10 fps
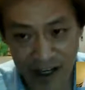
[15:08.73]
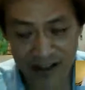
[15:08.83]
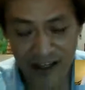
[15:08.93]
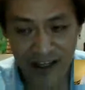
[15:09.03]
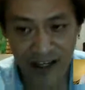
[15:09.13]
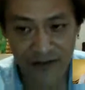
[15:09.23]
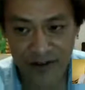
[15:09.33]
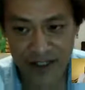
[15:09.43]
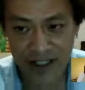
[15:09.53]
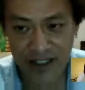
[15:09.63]
they gave
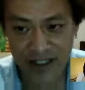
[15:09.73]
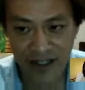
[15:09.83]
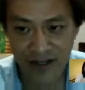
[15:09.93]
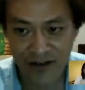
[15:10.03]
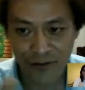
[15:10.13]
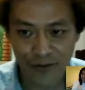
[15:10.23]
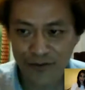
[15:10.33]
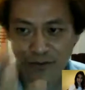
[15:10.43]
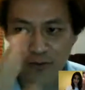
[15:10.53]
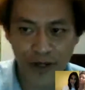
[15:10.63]
us is
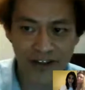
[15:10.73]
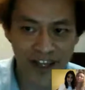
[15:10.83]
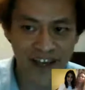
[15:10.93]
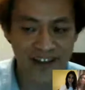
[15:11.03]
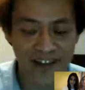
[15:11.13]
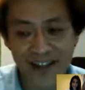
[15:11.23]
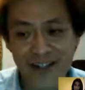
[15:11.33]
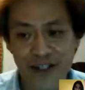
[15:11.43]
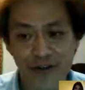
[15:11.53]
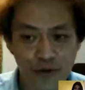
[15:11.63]
went dead. So the
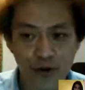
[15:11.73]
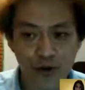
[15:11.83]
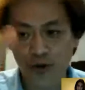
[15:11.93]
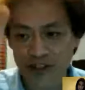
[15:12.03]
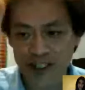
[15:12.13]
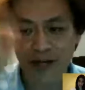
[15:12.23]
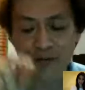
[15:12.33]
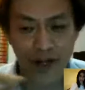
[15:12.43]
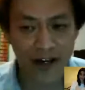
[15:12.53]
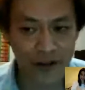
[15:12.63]
recording somewhere. I need
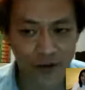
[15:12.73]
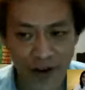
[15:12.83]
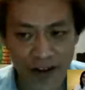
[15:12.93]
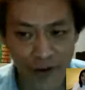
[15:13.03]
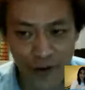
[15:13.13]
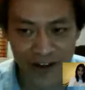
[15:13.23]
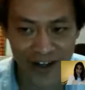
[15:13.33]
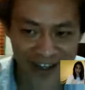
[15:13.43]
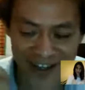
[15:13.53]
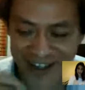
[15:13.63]
to find where the link is.
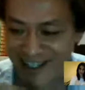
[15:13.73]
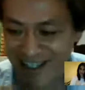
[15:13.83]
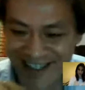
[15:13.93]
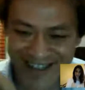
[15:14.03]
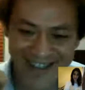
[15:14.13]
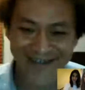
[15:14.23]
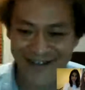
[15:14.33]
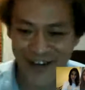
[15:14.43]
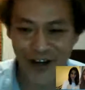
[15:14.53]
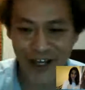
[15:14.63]
Okay,
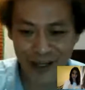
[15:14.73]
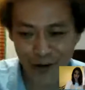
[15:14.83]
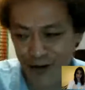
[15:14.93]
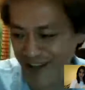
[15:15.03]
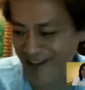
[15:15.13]
keep talking.